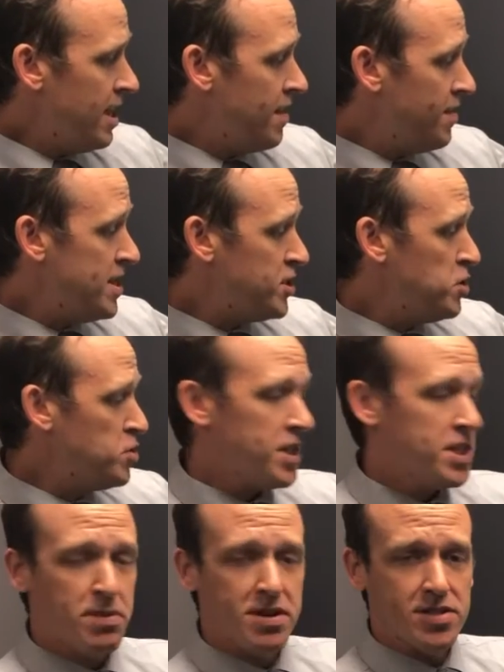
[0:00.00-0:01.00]
This usually
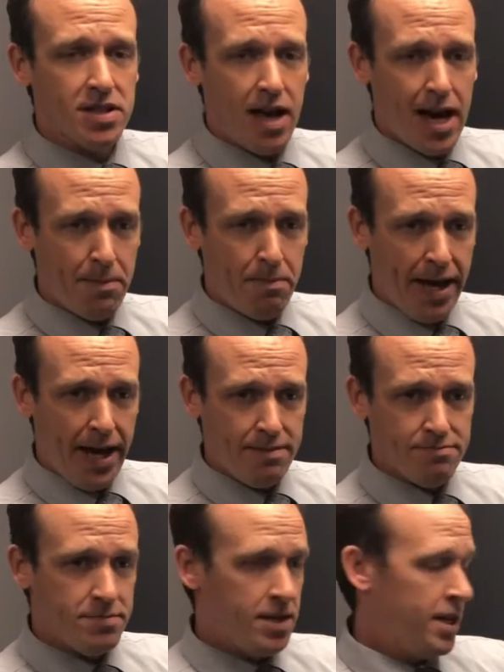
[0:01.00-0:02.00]
experiences a lot of
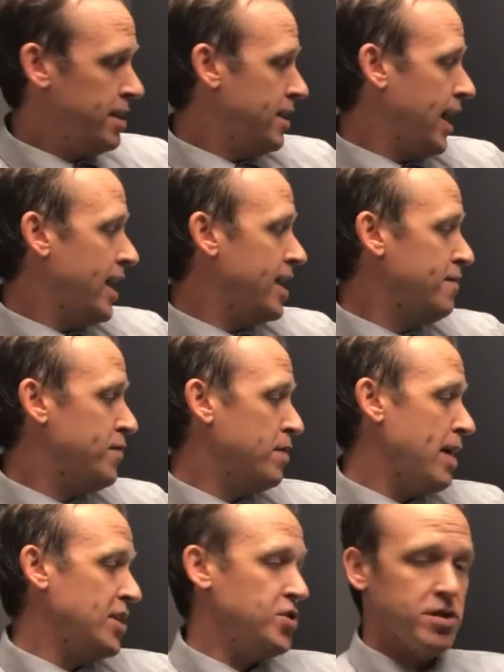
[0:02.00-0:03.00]
pain and
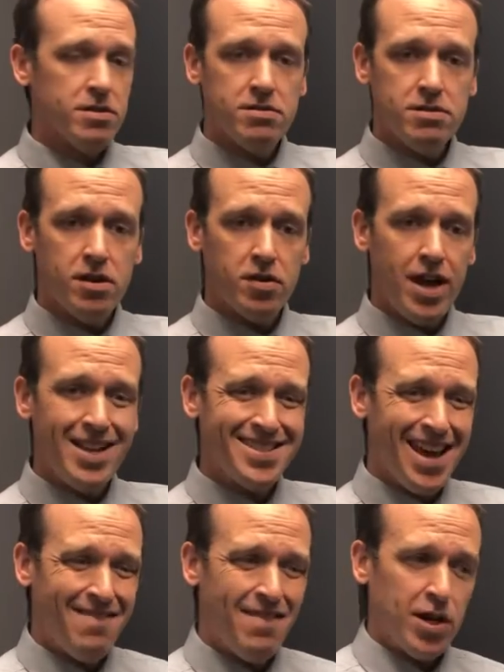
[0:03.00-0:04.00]
inflammation. Okay, it's
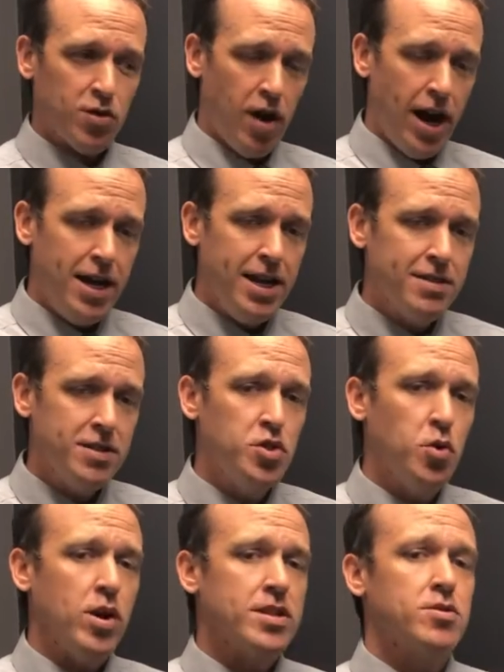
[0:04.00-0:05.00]
kind of like grinding the
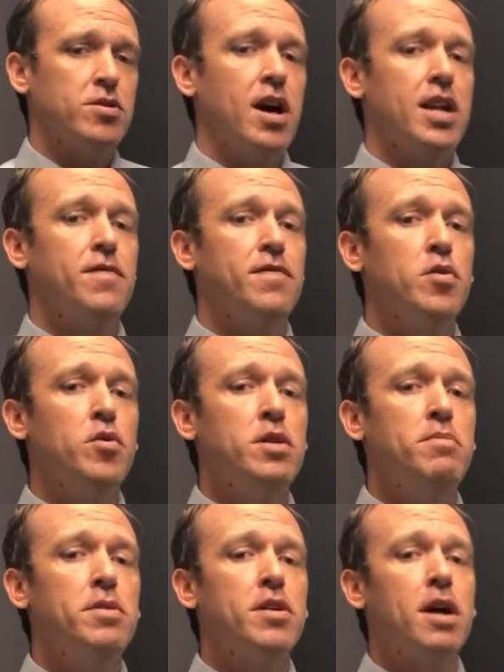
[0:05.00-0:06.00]
joint, so a lot of
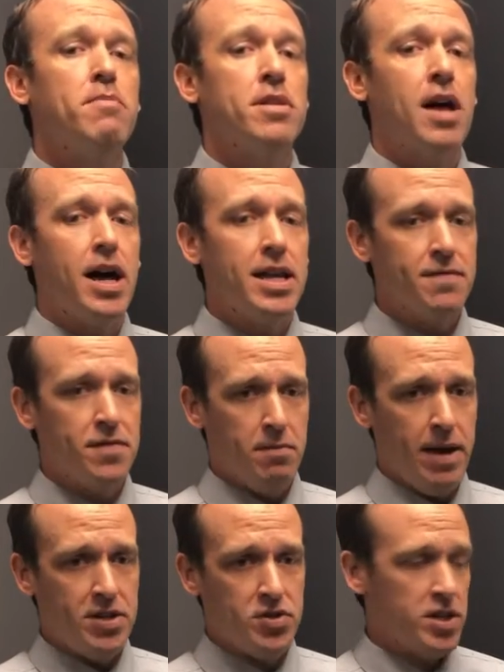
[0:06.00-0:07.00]
fluid buildup, a lot of
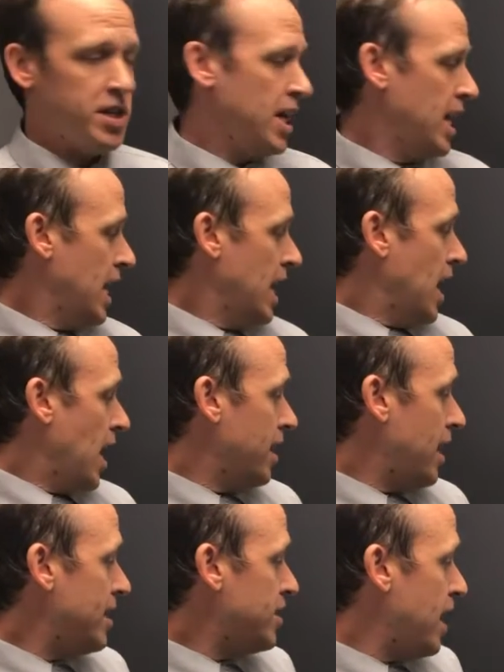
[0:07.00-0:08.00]
inflammation. A
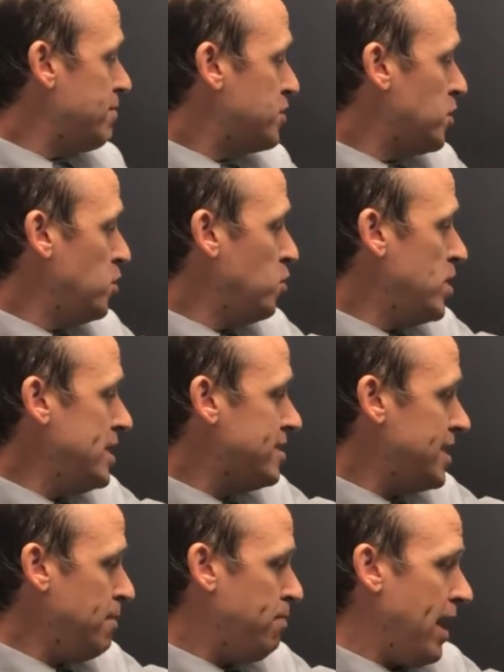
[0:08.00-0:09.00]
lot of times too, we
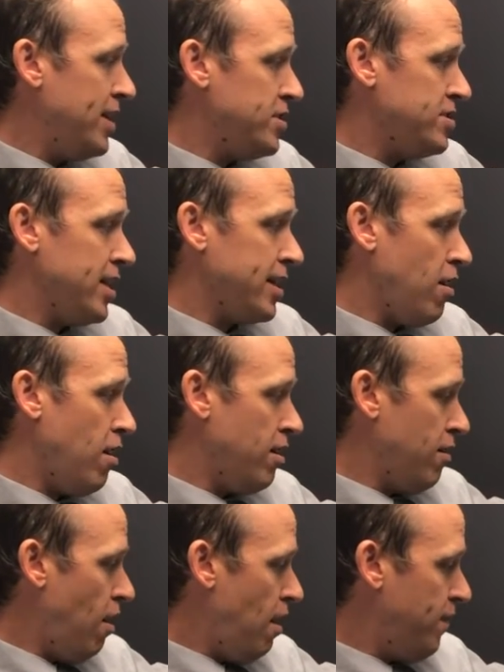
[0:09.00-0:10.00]
see patients that call
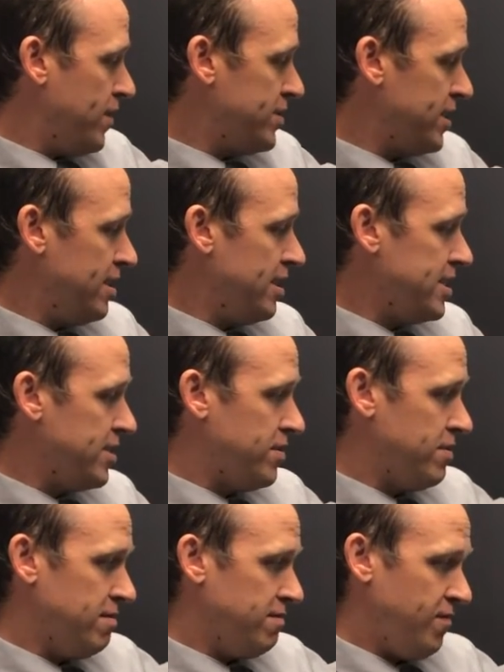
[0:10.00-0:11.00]
our office in
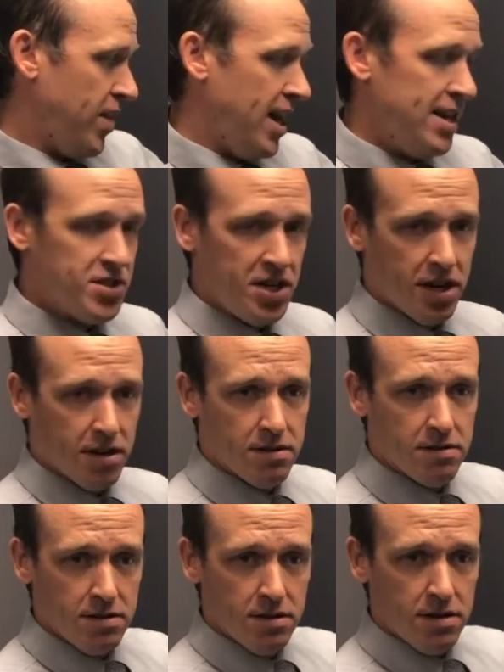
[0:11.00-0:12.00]
this phase here.
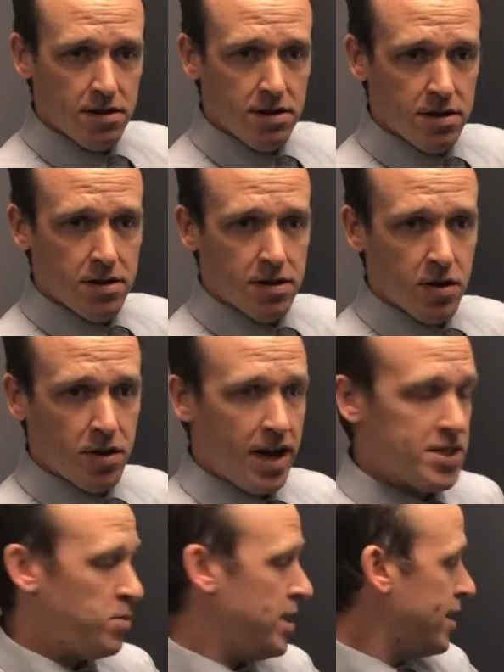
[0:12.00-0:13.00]
Okay,
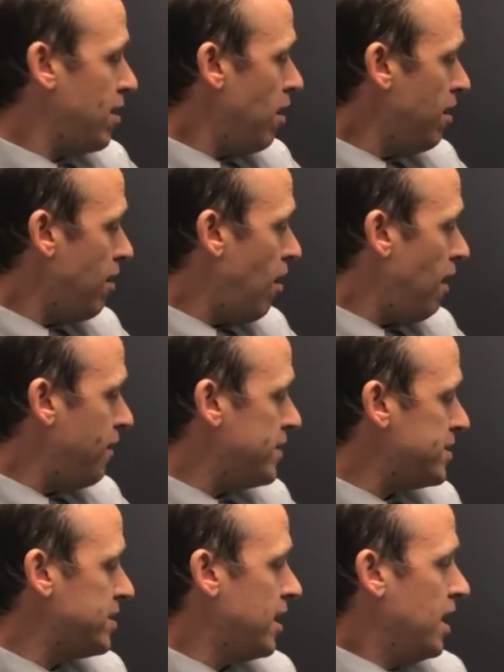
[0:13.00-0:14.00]
so when they call our
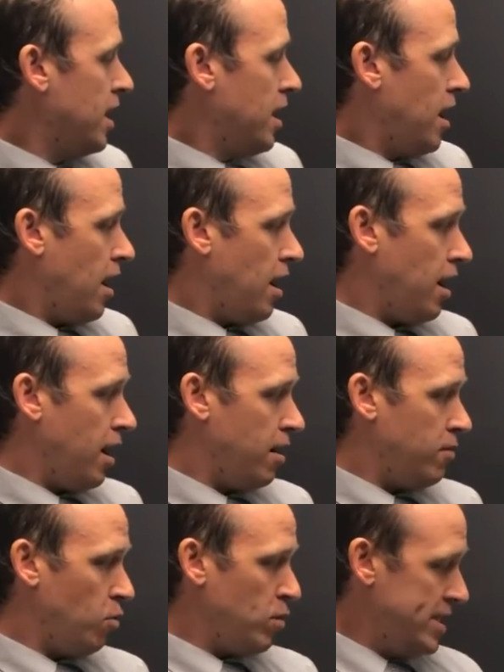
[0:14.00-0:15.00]
office,
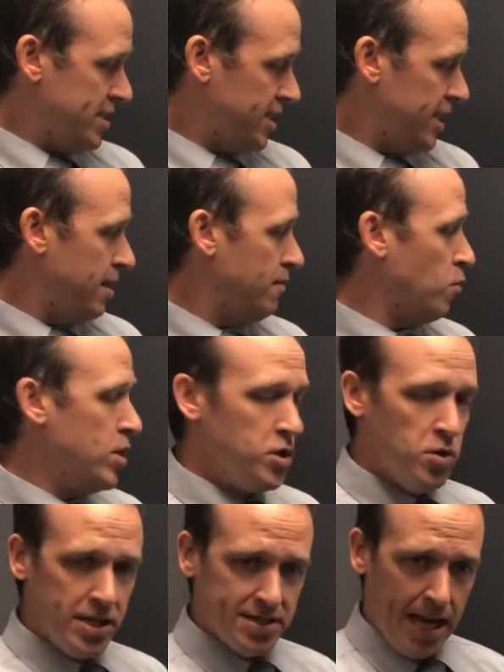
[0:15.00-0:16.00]
we see them, we
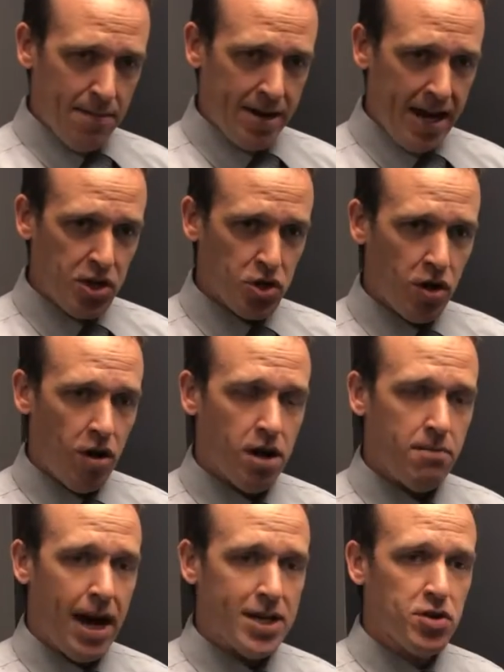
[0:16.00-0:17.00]
do an examination on
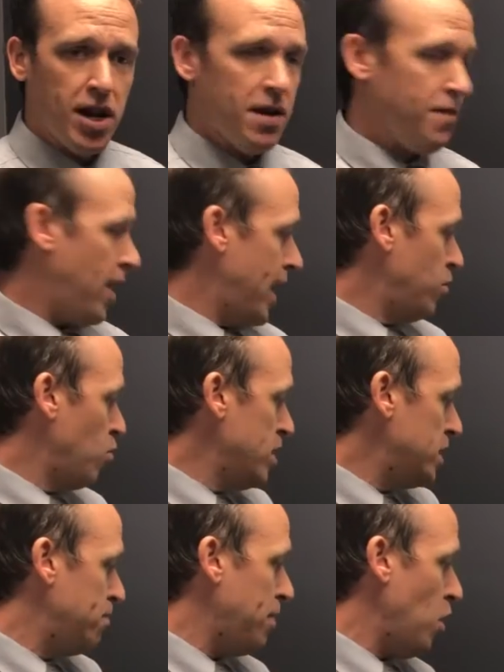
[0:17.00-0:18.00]
them. I try to find
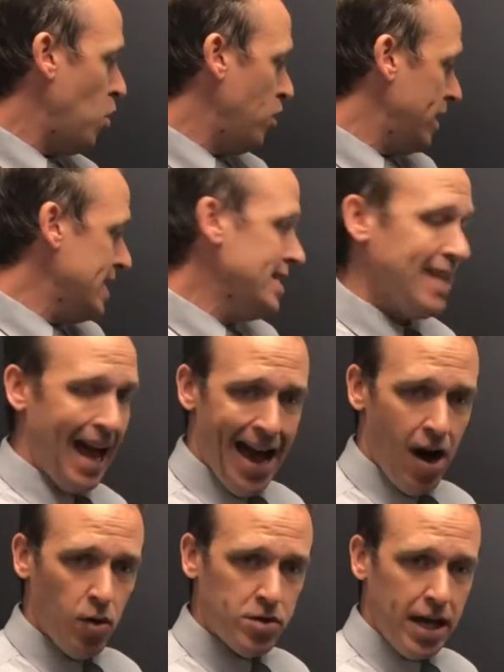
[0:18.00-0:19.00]
which bone is
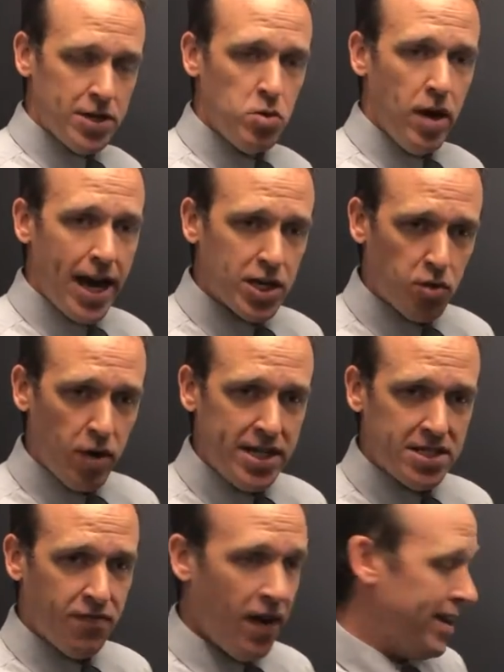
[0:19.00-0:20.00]
out. I do
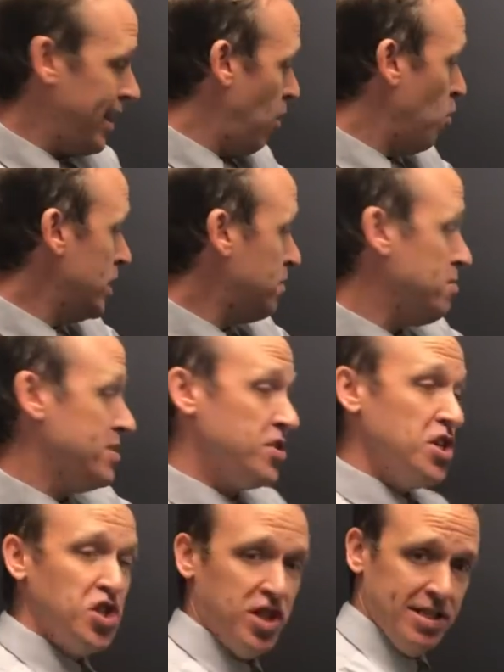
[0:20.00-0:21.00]
x-rays to find out which
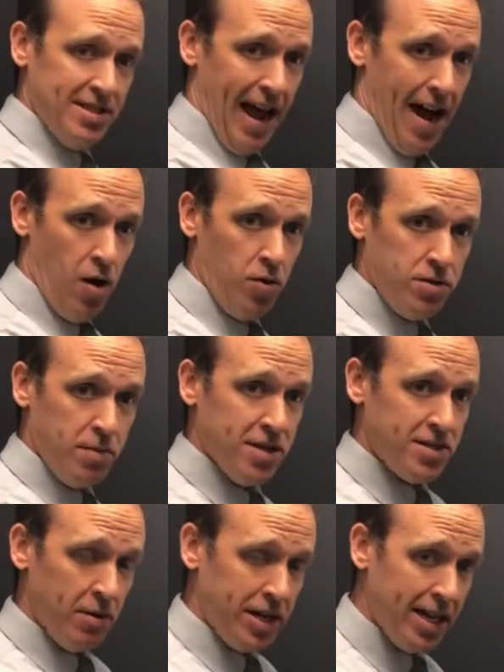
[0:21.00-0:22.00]
position it's out,
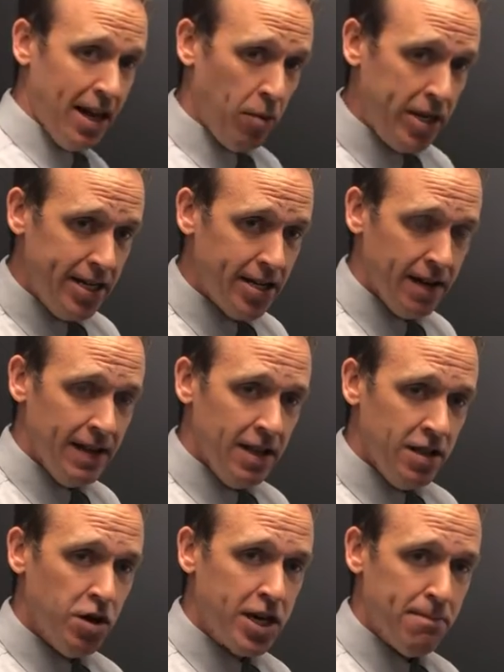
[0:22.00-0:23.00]
because again, we need to
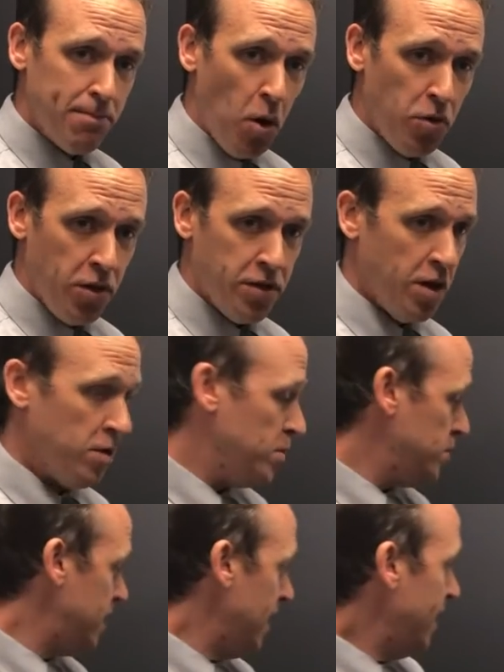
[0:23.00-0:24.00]
look at both of
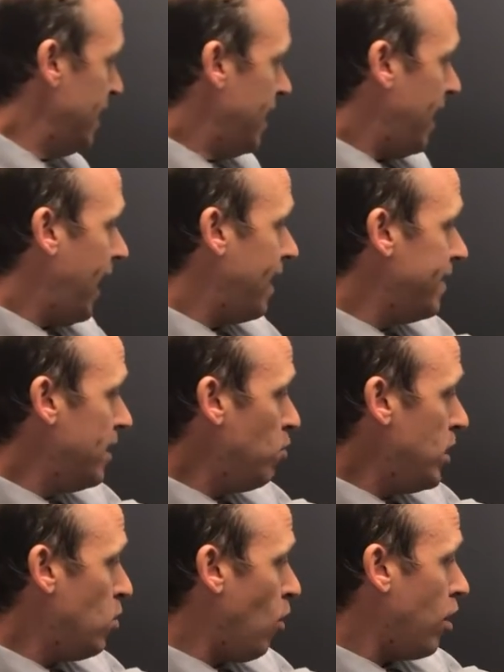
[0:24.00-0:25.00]
those. And then
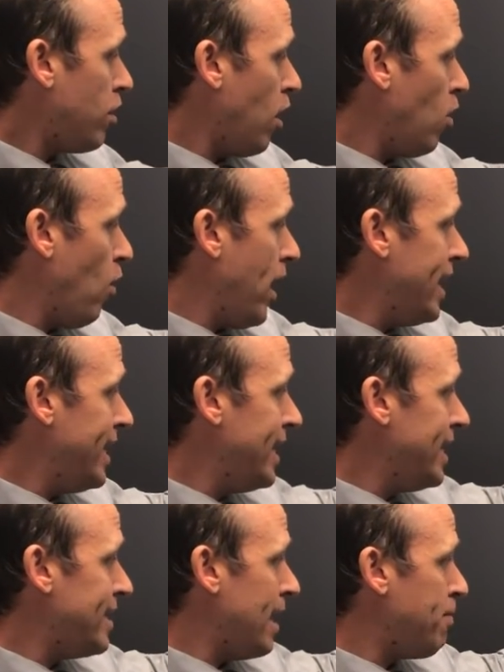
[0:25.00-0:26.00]
we work our way
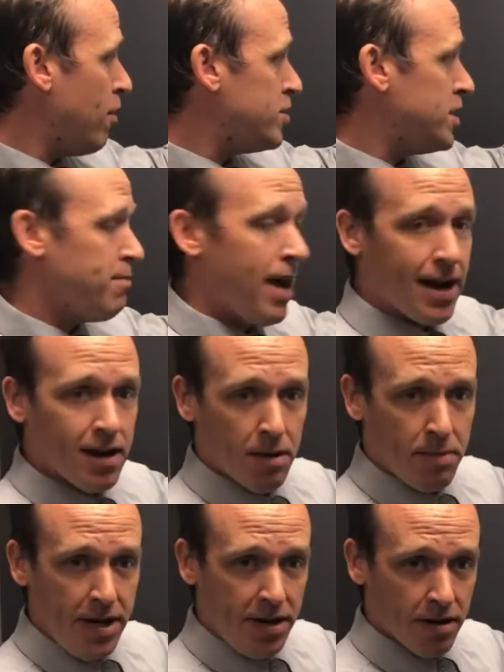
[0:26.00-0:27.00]
getting that person back
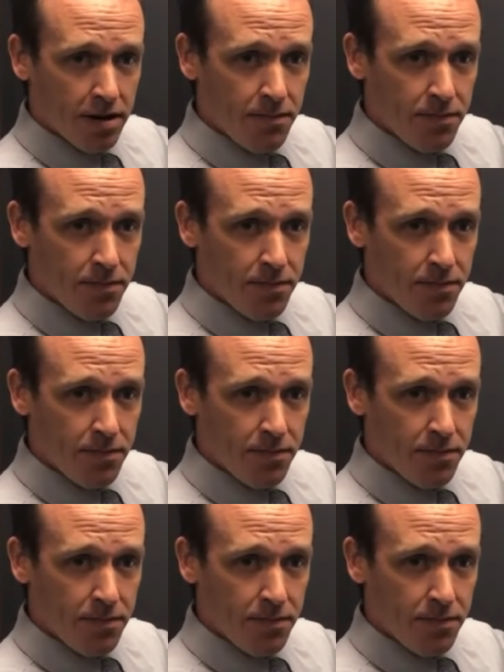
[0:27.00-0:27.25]
up here,